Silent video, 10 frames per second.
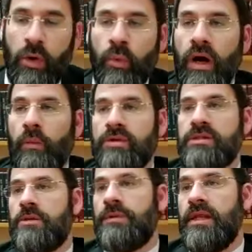Why
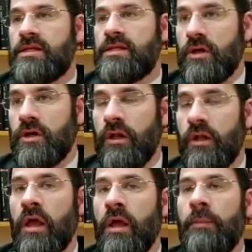was it that Bnei
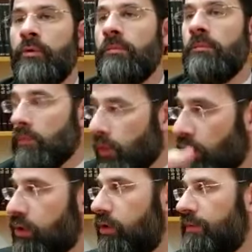Yisrael brought
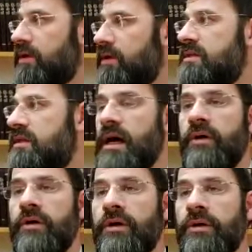more korbanos than
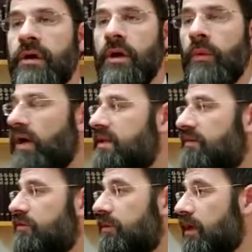Aaron? Why did they
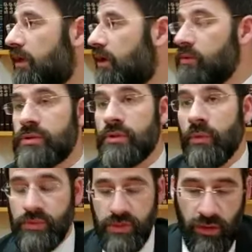have to bring a goat?
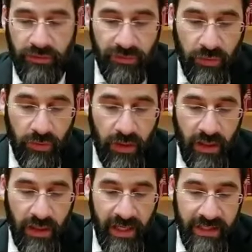What was the goat for?
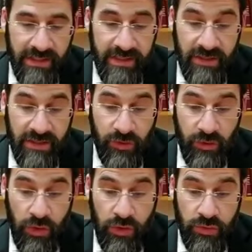And he says,
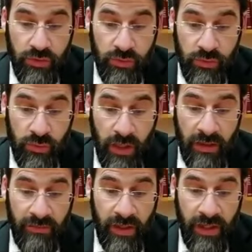V'darshu,
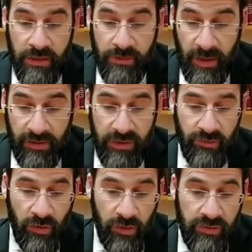they expounded as
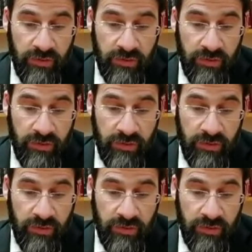follows.